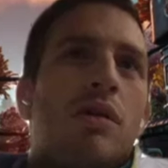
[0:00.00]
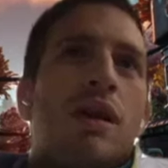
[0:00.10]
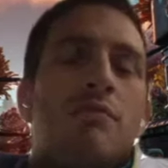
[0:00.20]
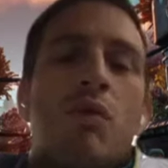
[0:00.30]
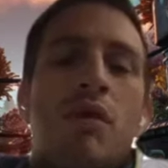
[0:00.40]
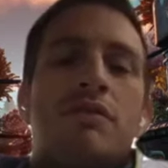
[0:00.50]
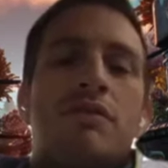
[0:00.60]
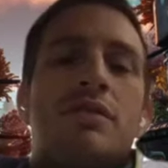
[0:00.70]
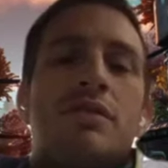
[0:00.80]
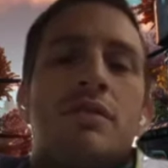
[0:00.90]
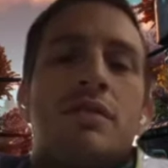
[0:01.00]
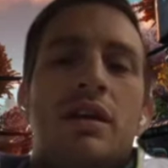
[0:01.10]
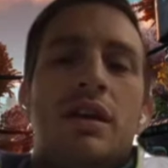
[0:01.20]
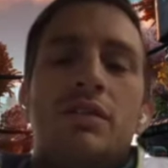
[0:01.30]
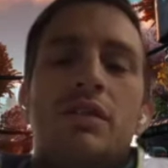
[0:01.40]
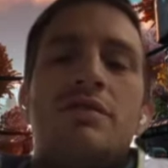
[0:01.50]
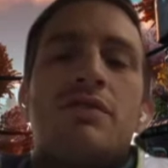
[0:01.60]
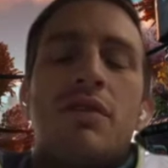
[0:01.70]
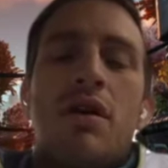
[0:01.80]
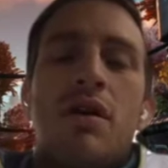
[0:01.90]
habits, I think, more have
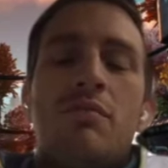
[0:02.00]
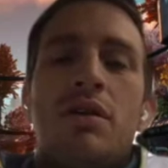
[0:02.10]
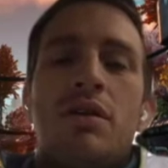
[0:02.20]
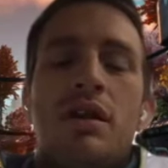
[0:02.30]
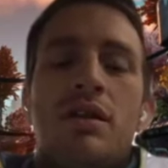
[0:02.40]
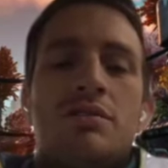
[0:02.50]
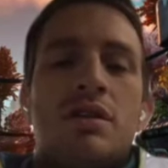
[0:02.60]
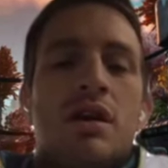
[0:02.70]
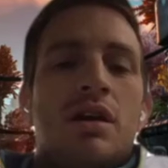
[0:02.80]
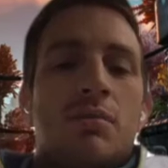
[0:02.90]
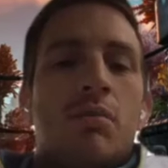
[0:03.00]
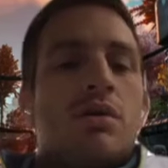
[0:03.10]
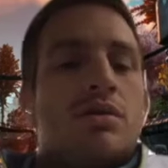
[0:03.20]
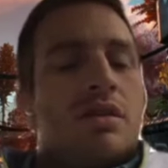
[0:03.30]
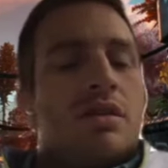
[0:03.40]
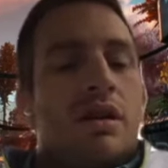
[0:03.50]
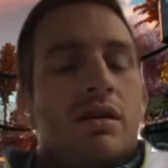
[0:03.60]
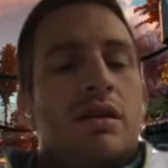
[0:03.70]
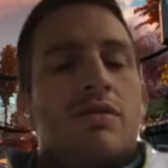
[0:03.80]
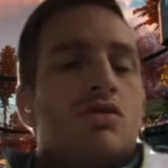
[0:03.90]
morphed, at least for our millionaires,
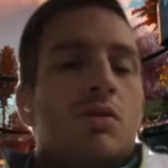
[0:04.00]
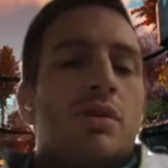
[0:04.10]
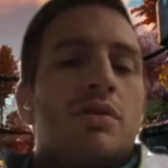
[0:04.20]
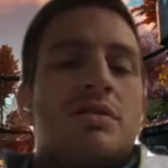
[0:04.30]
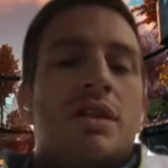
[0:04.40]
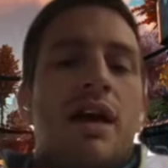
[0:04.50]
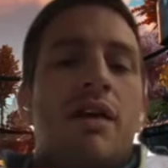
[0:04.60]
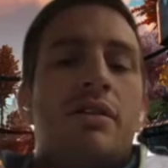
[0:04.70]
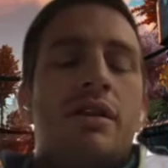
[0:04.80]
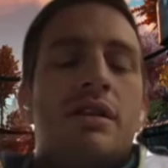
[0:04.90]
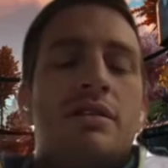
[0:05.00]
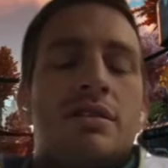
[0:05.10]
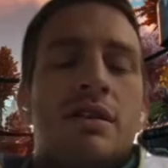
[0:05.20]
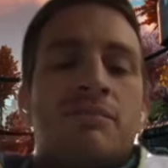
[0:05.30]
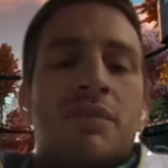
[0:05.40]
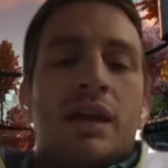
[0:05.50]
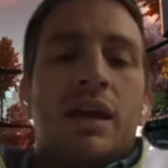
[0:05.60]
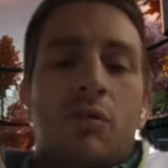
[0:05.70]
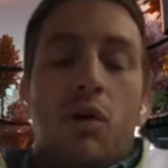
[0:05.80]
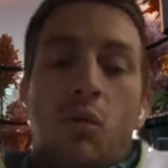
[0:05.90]
more to their individual
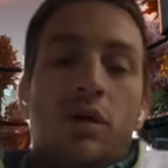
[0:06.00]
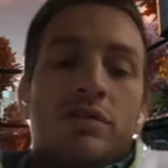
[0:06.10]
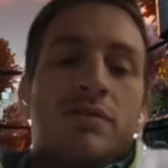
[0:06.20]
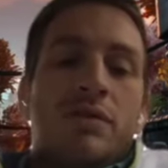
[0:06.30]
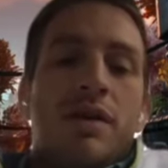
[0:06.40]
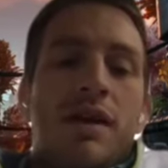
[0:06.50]
personalities and what